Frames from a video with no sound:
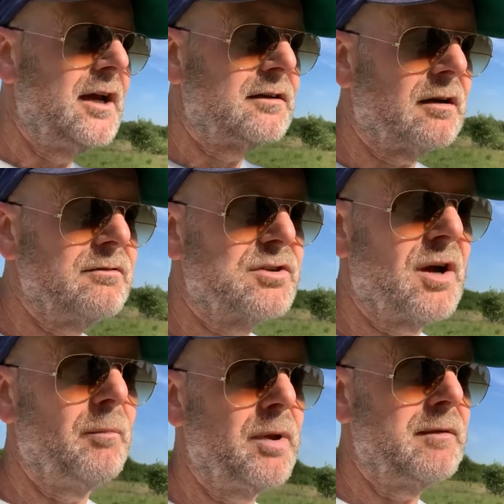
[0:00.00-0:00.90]
Don't
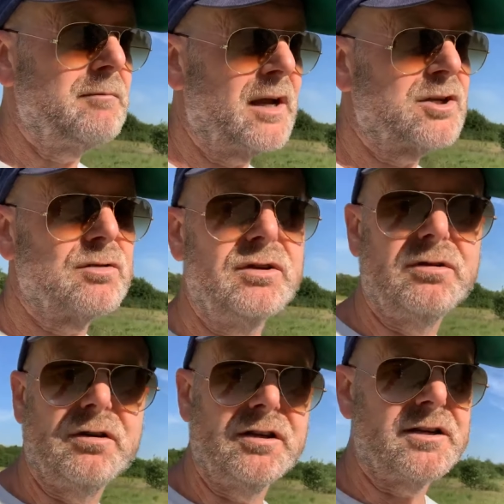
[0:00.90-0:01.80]
jump in, make sure you're
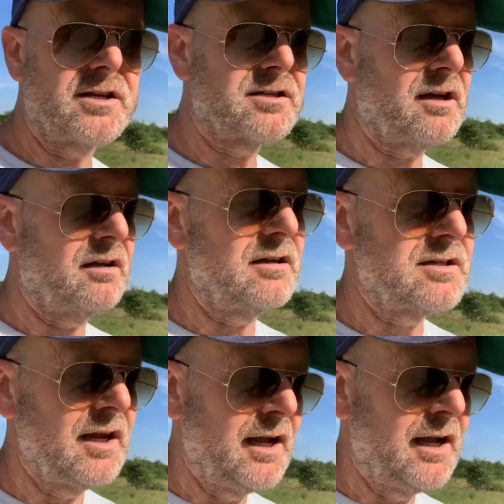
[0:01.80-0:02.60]
doing your desk studies